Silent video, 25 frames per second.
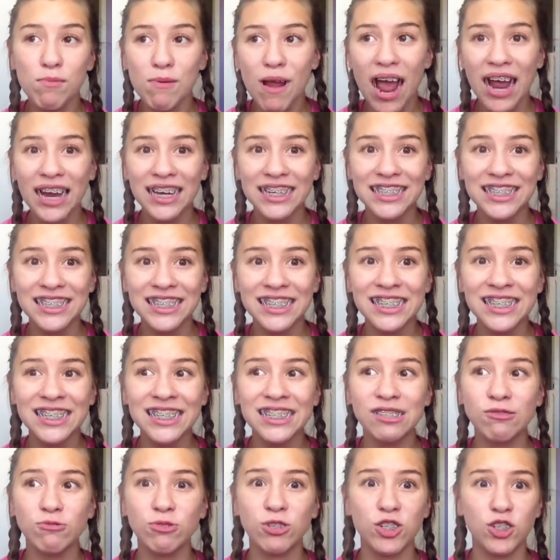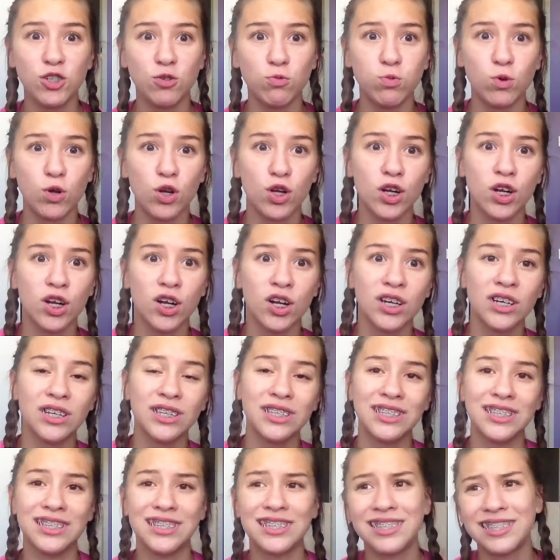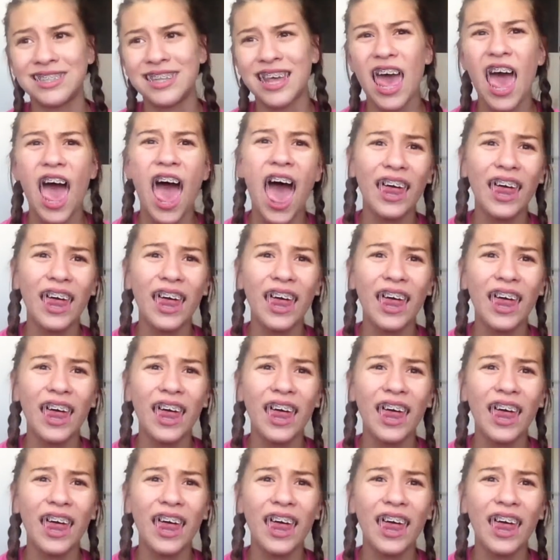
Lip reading: practices, which was